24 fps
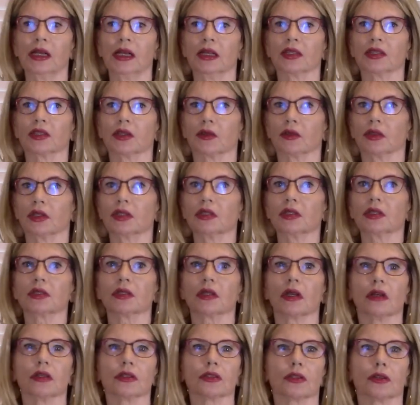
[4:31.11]
So this is
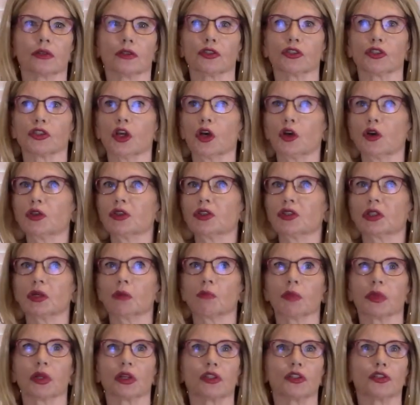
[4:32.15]
also so
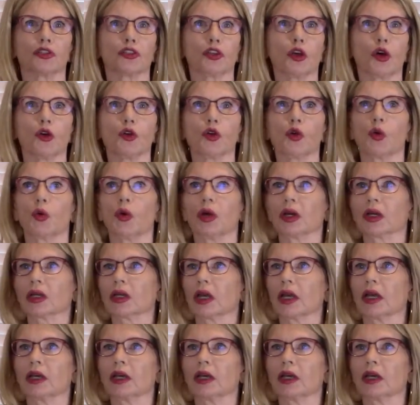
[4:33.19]
simple and so quick,